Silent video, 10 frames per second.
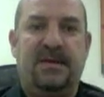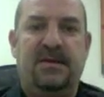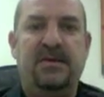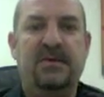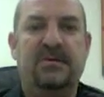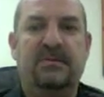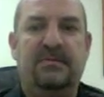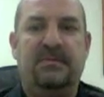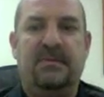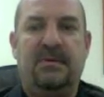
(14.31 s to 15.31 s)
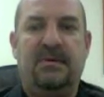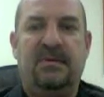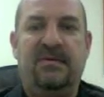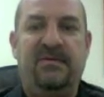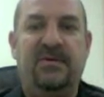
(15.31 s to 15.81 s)
you,
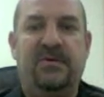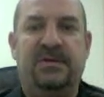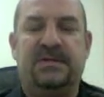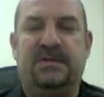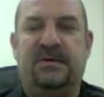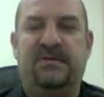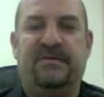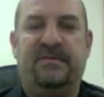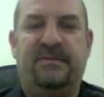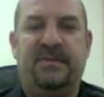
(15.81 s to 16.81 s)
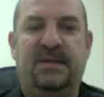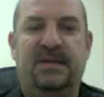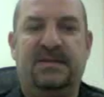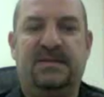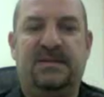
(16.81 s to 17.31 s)
the viewers of
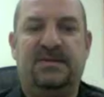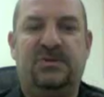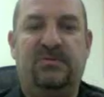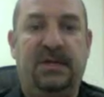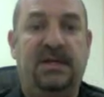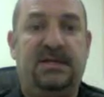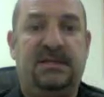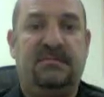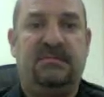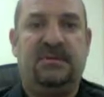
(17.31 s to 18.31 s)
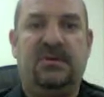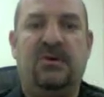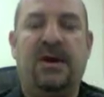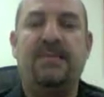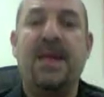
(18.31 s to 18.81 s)
these 2 minutes
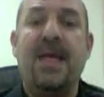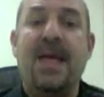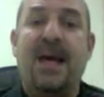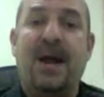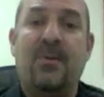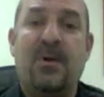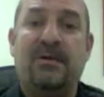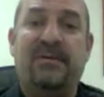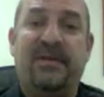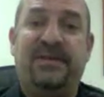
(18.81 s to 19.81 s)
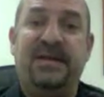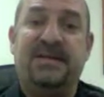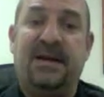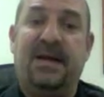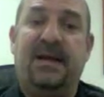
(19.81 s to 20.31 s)
Torah. And one of the things
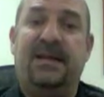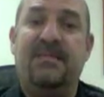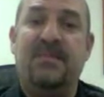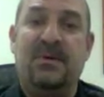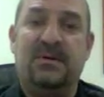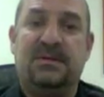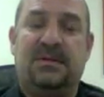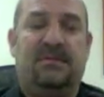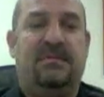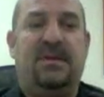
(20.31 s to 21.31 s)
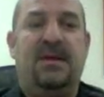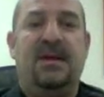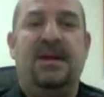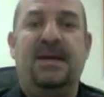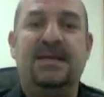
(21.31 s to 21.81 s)
I get the most
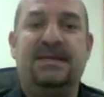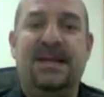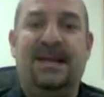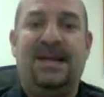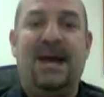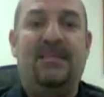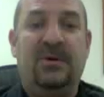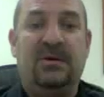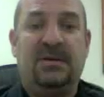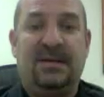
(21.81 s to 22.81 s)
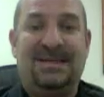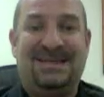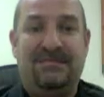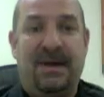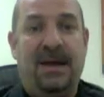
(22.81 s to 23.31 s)
is that I'm not
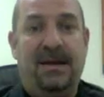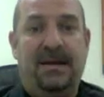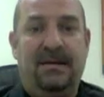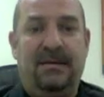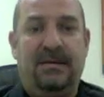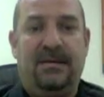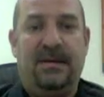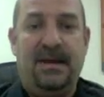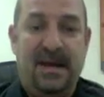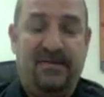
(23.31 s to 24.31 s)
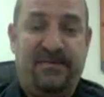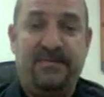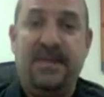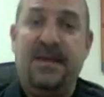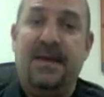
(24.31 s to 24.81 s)
smiling enough.
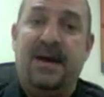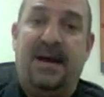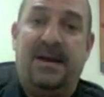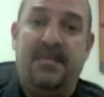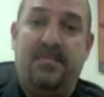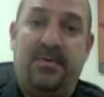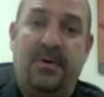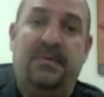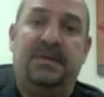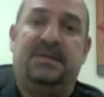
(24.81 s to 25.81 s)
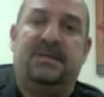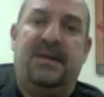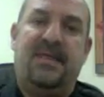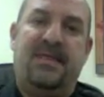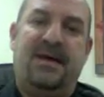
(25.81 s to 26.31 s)
And I promise
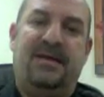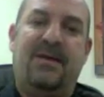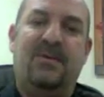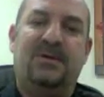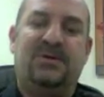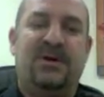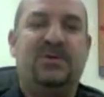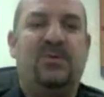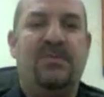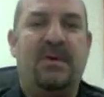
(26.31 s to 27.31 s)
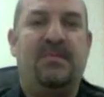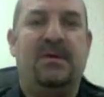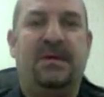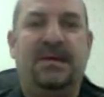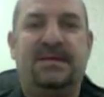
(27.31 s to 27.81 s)
that I will try to remember
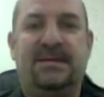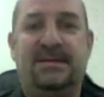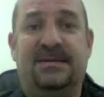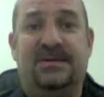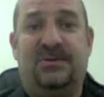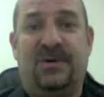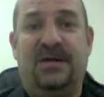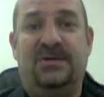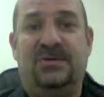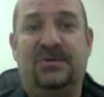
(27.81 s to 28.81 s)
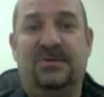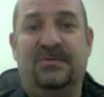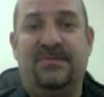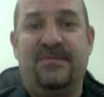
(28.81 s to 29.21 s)
this and try to